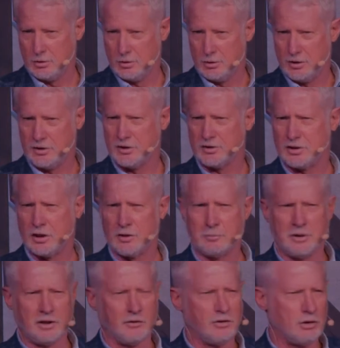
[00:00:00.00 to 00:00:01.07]
It is a
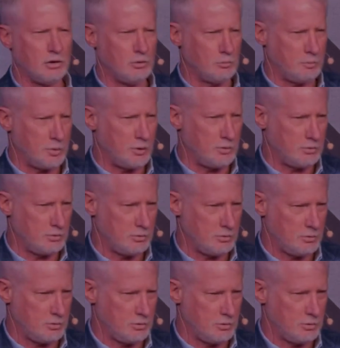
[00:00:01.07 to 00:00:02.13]
heartbeat of hope.
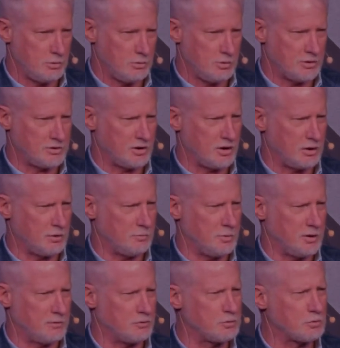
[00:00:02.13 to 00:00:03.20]
It is a heartbeat
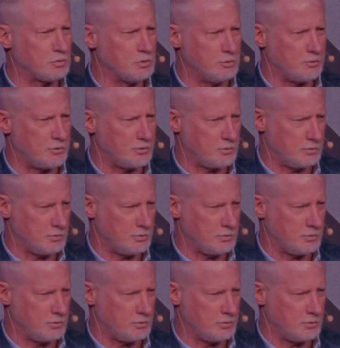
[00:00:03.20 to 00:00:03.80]
of truth.